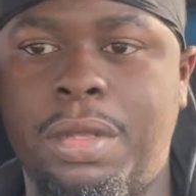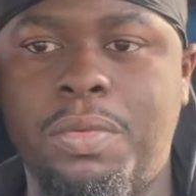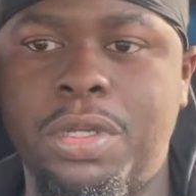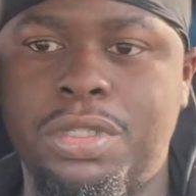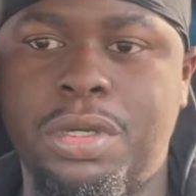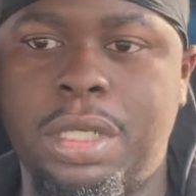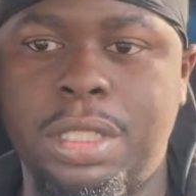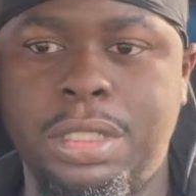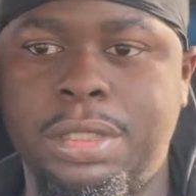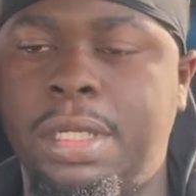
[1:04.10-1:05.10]
what
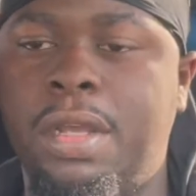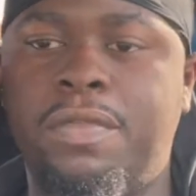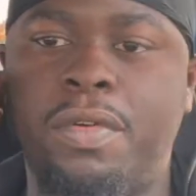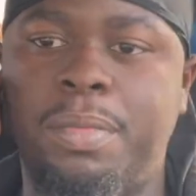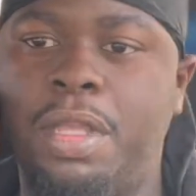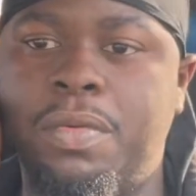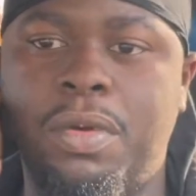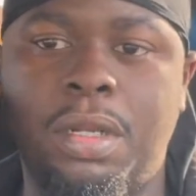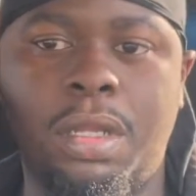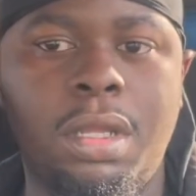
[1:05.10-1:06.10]
trucking has done for me,
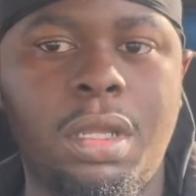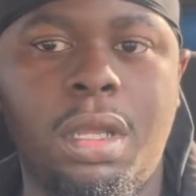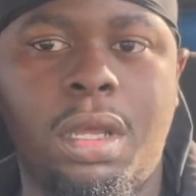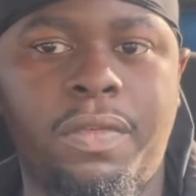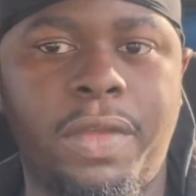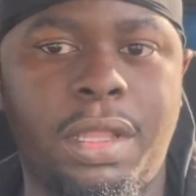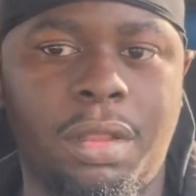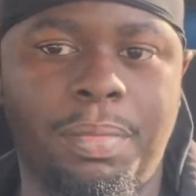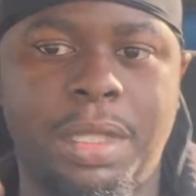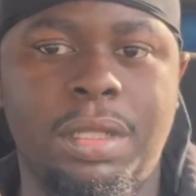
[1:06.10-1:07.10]
what
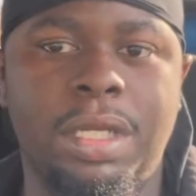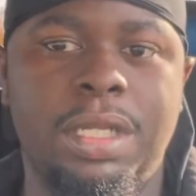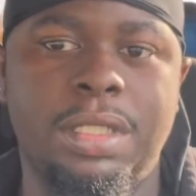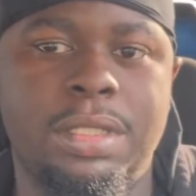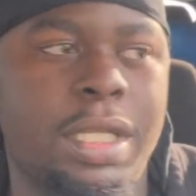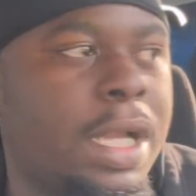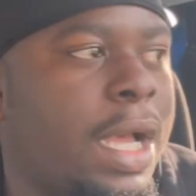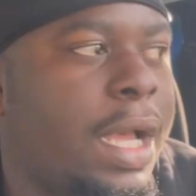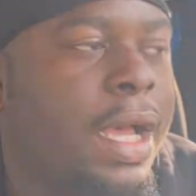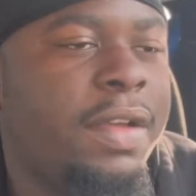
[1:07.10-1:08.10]
availabilities that I
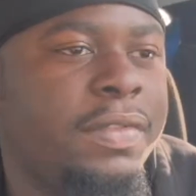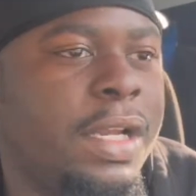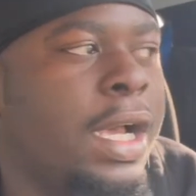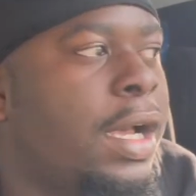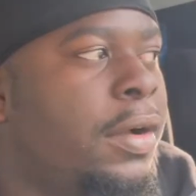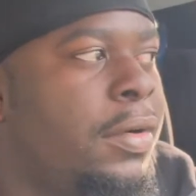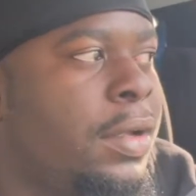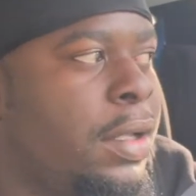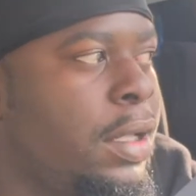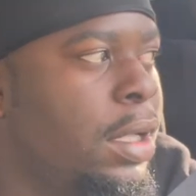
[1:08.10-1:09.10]
have now,
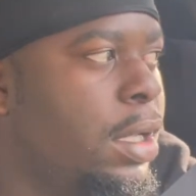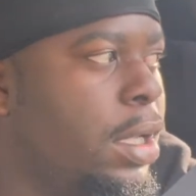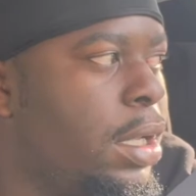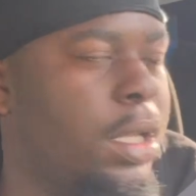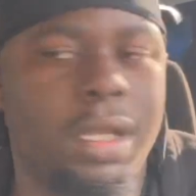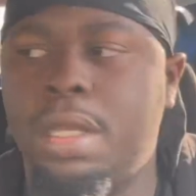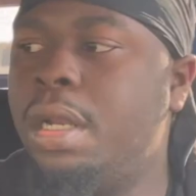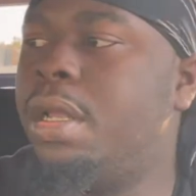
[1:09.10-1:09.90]
and